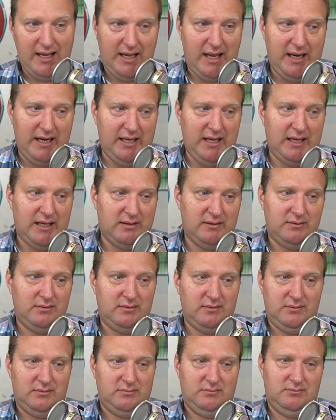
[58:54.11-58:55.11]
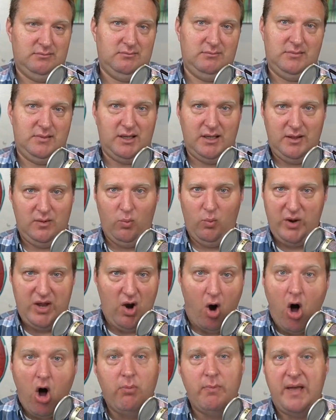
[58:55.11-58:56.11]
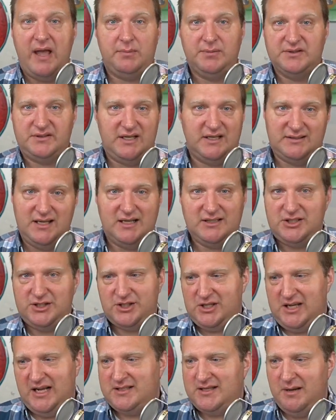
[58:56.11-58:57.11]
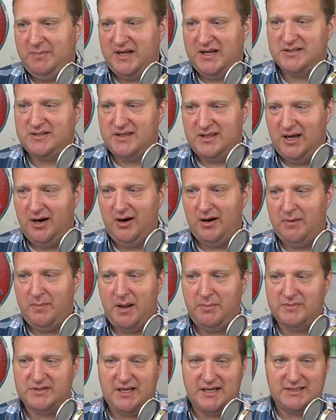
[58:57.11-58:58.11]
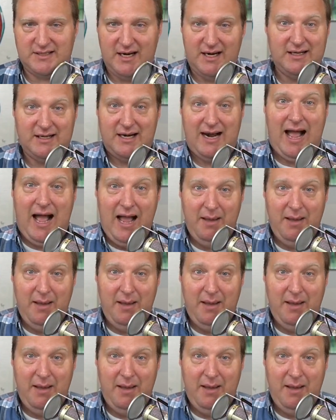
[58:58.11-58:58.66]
And, and again, eh, we all make mistakes. Not just it's not because they're gonna make mistakes and I didn't.